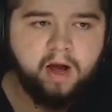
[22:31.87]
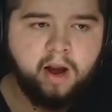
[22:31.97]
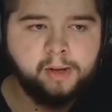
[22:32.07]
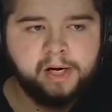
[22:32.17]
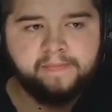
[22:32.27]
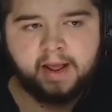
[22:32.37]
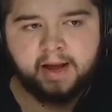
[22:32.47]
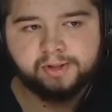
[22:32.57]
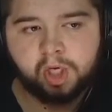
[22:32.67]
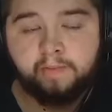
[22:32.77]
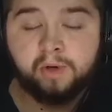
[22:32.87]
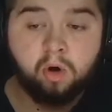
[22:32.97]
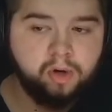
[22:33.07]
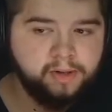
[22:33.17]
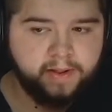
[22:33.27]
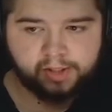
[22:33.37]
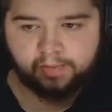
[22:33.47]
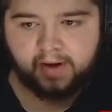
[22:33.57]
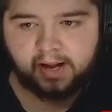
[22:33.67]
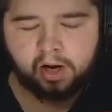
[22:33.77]
Agreed playing time, got agreed as a
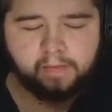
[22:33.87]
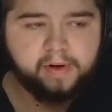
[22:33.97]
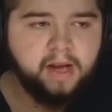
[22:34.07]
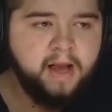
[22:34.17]
backup.